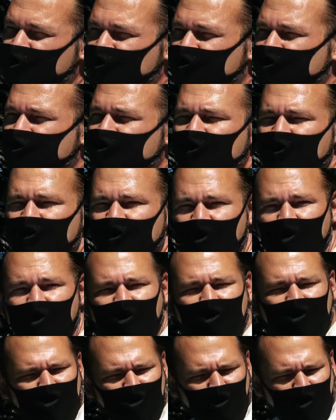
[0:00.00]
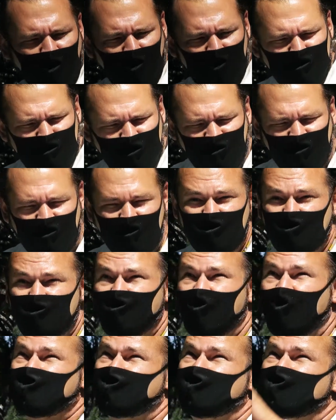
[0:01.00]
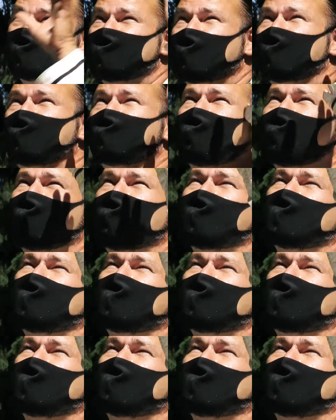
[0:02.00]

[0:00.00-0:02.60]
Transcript: different directions had noticed this disturbance